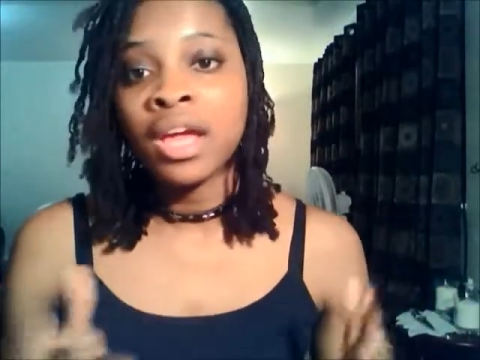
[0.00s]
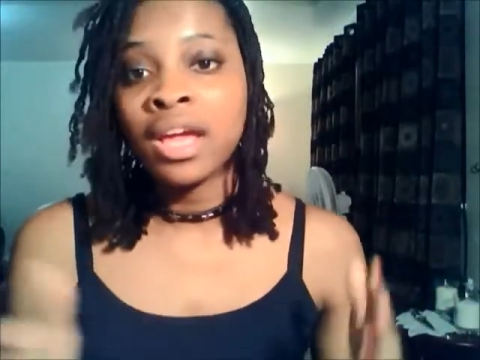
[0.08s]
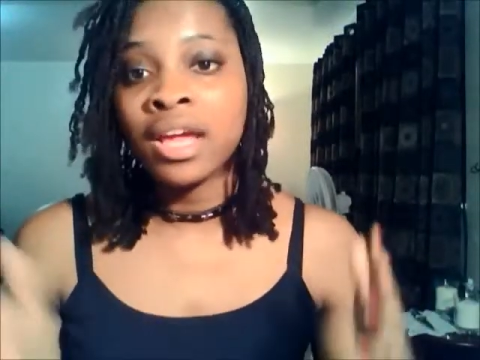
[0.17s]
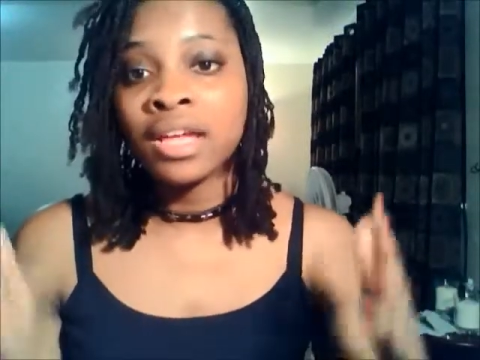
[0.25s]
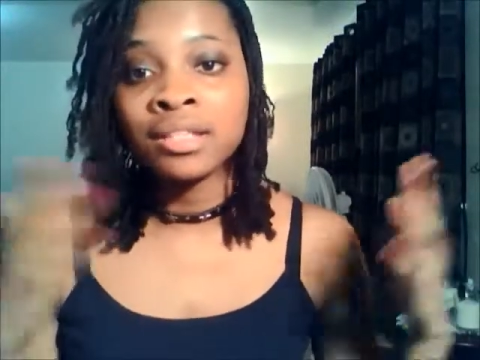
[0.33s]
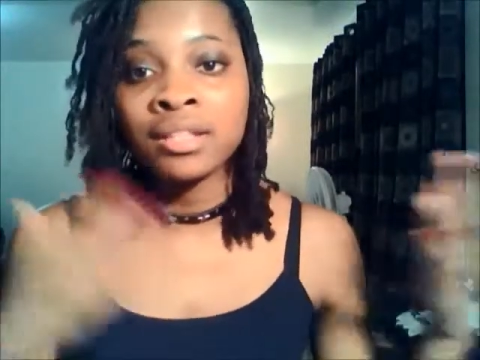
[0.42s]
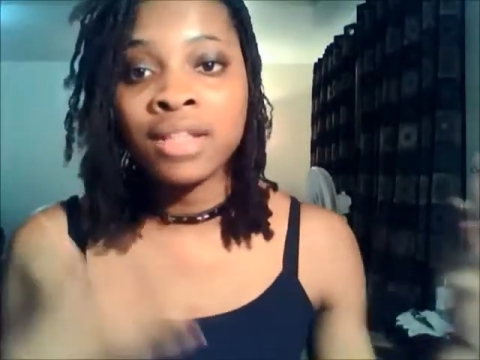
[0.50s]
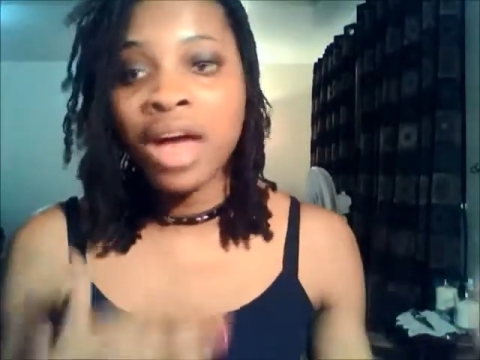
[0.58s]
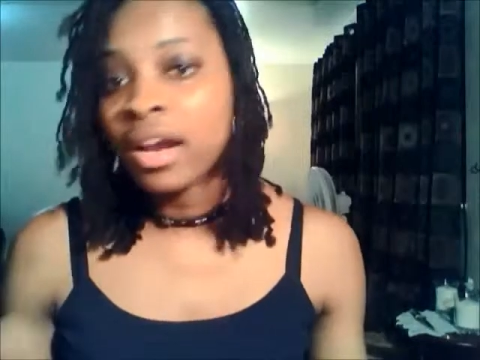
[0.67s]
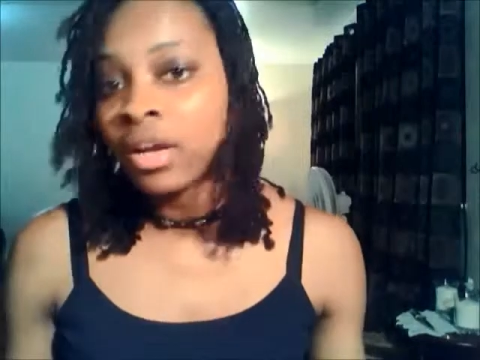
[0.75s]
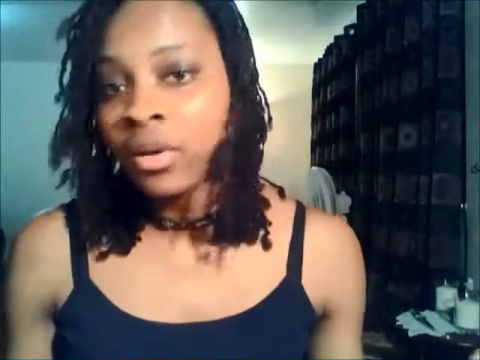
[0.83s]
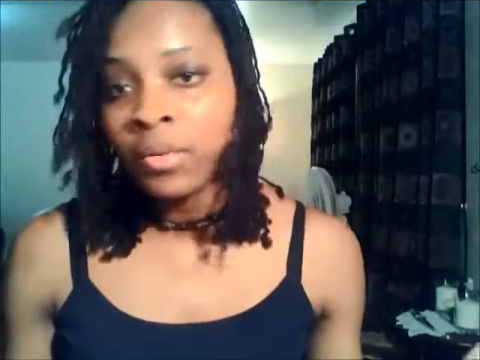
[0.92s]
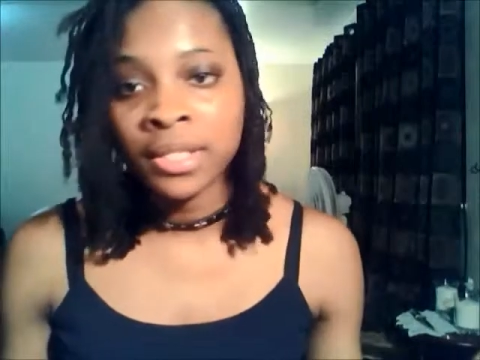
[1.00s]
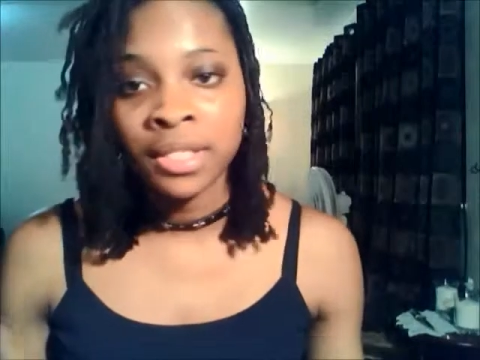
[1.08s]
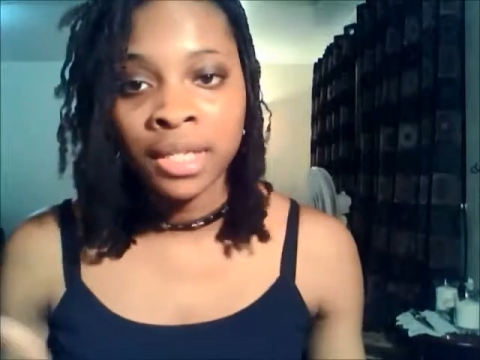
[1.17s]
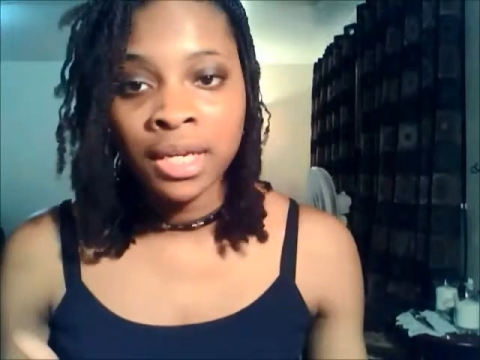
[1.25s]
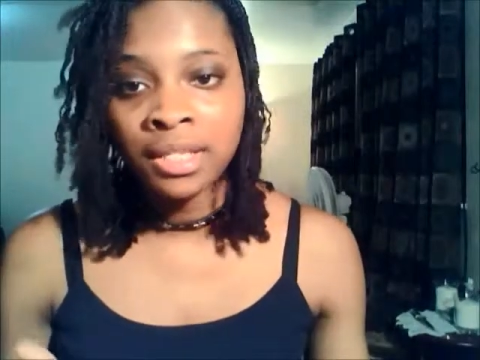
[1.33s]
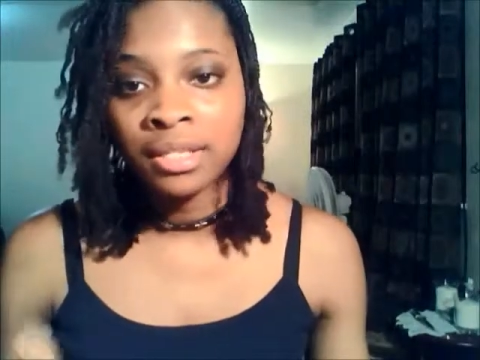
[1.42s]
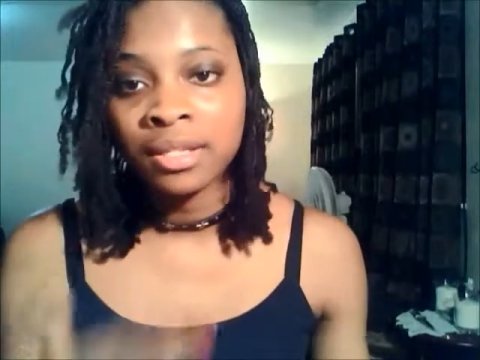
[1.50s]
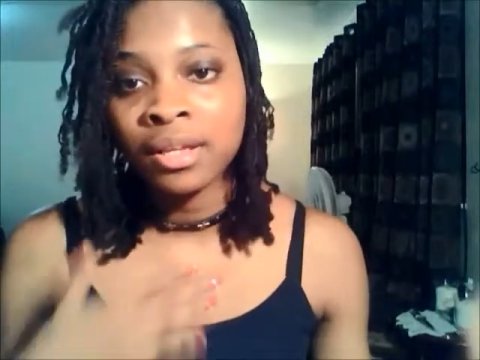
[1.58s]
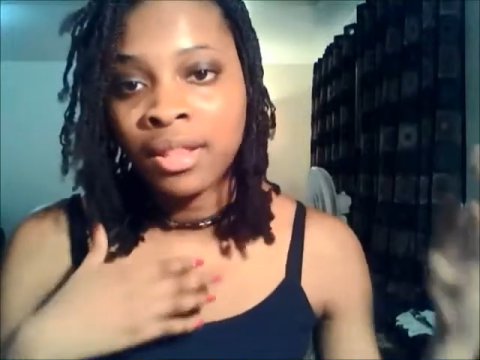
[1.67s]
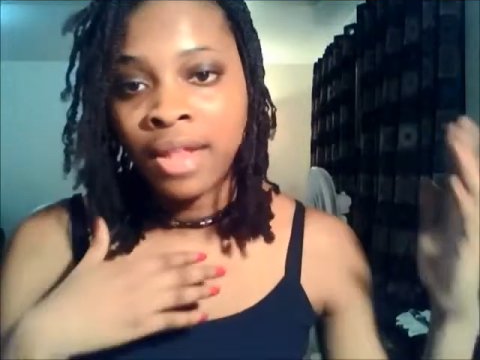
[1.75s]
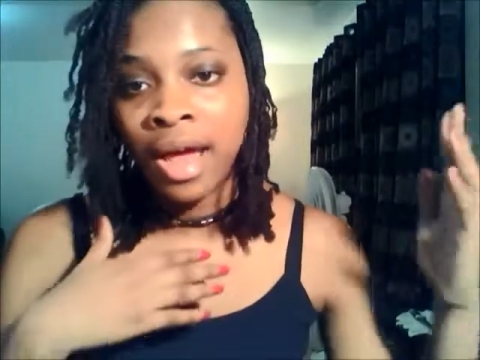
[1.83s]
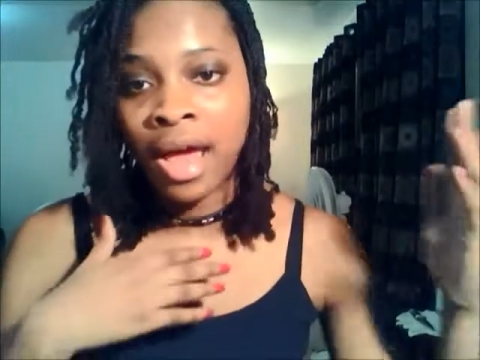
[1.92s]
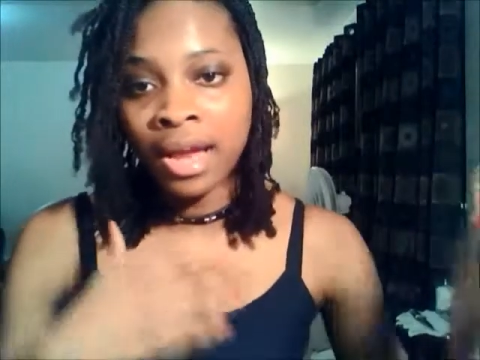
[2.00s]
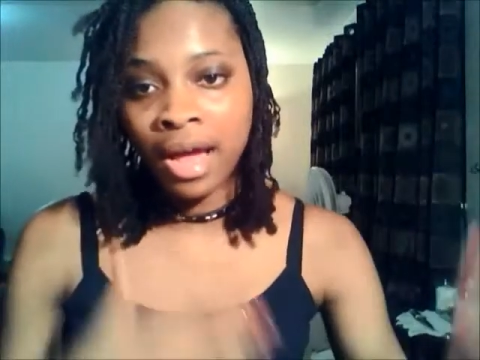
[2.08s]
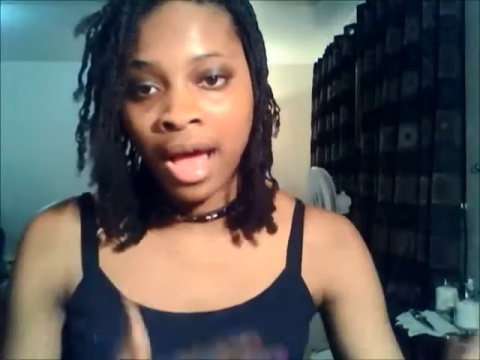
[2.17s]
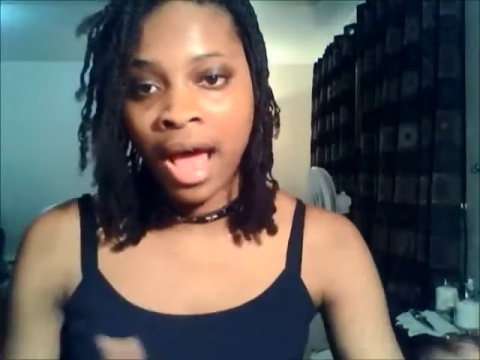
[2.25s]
is not a coincidence. that